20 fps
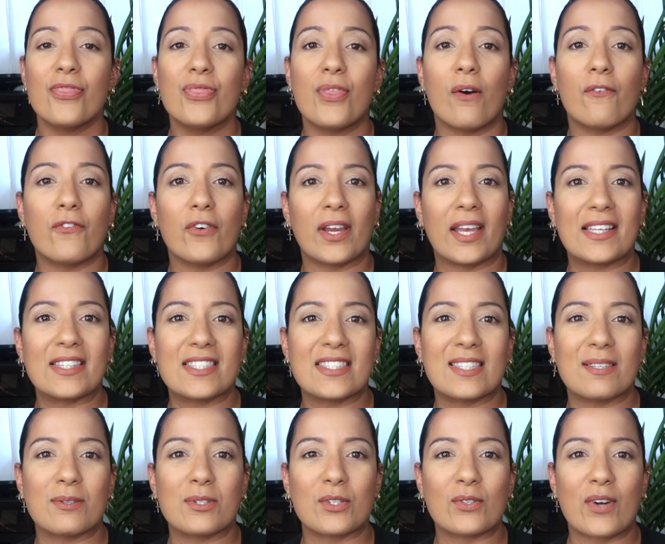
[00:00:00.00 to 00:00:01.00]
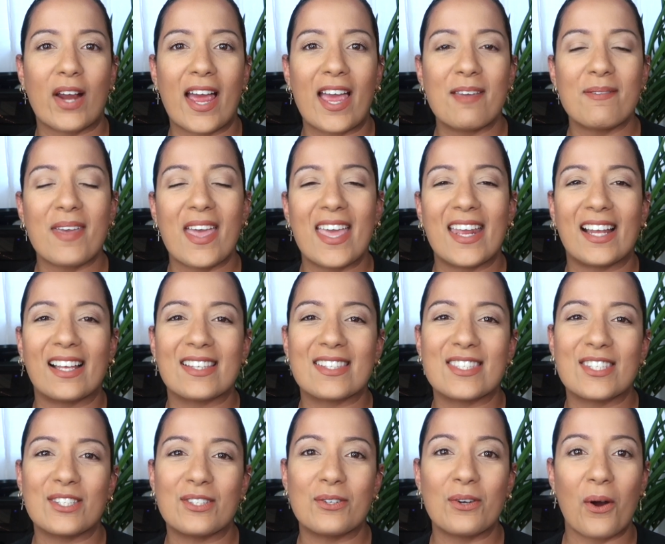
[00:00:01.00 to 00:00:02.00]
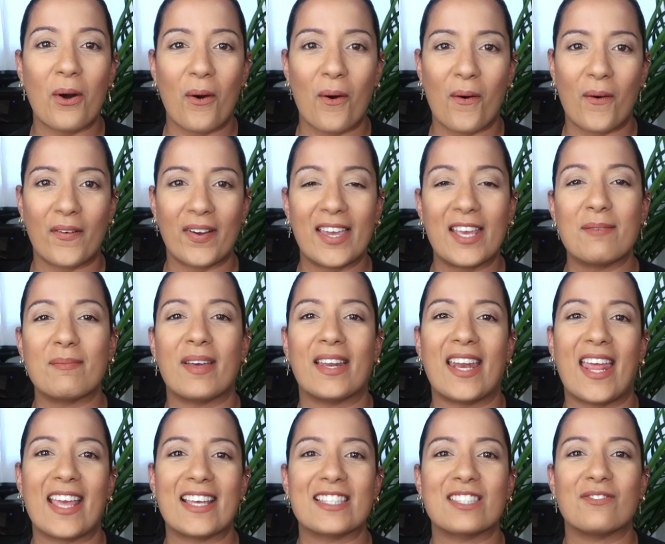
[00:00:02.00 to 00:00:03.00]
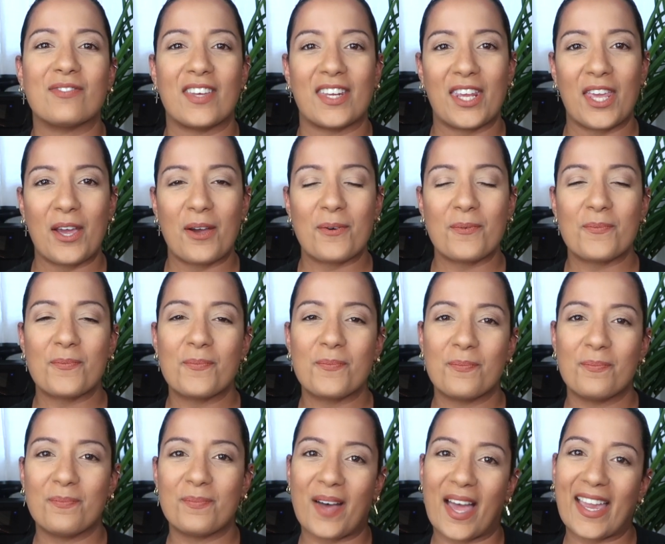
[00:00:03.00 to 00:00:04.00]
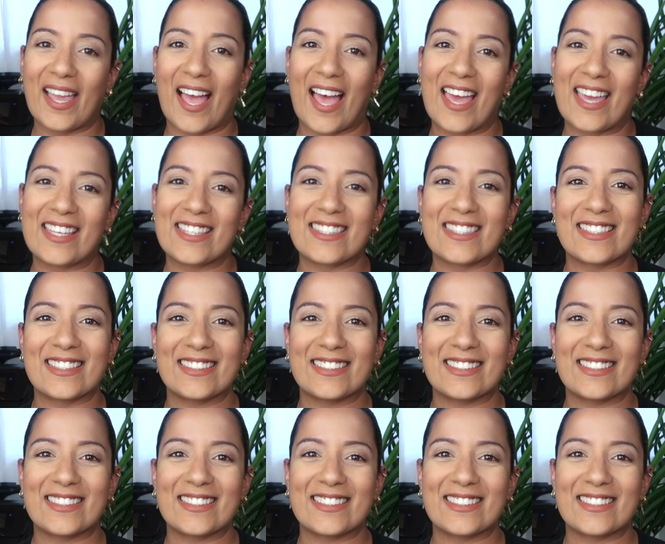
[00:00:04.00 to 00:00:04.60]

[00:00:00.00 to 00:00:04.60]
Don't forget to subscribe, and I'll see you all in my next video. Bye guys.